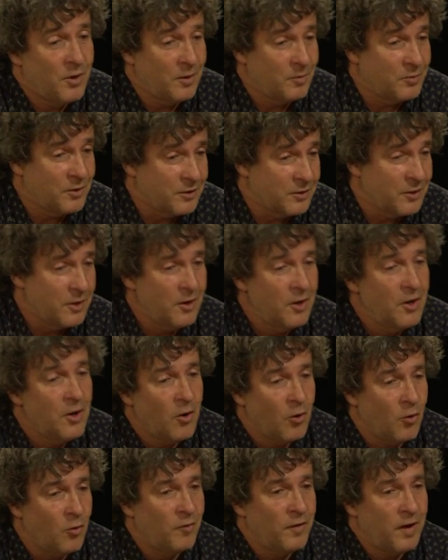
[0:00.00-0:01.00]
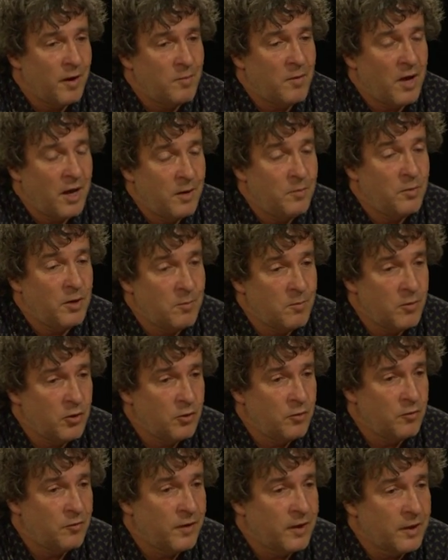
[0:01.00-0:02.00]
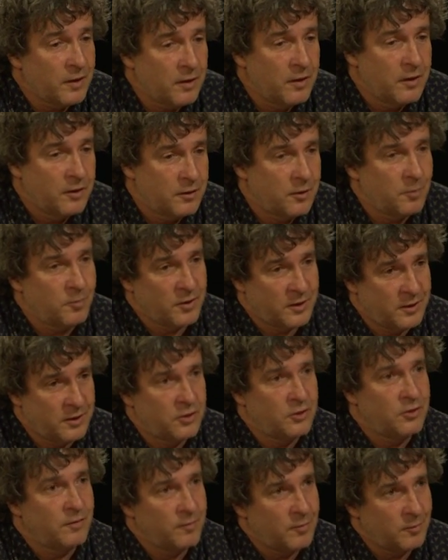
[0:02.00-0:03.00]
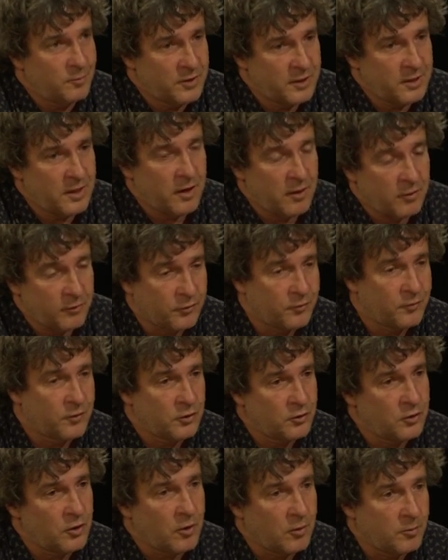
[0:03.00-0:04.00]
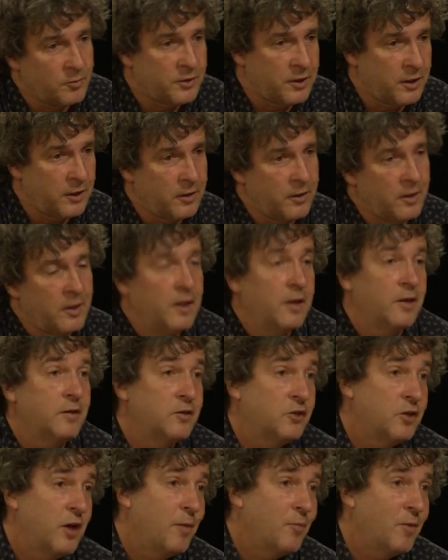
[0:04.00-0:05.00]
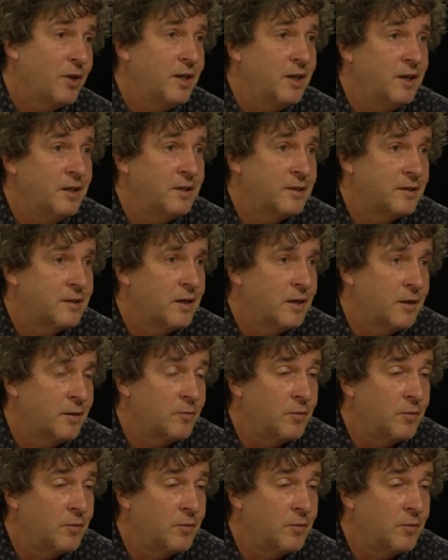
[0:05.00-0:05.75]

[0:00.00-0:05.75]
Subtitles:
purpose. Or they may be moving to position themselves for jobs in Japanese